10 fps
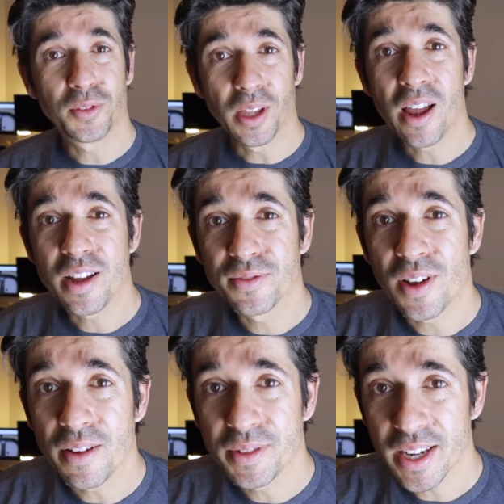for the last
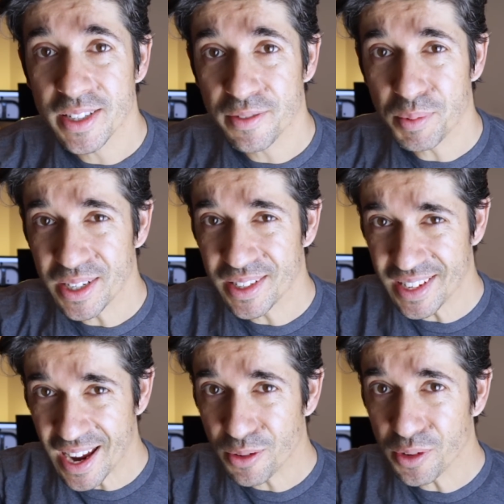5 days I've been
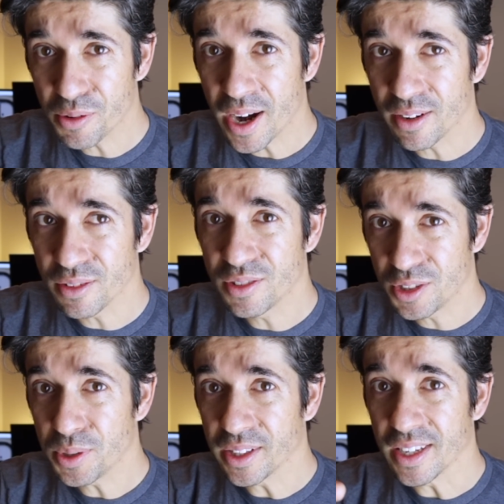down on the ground doing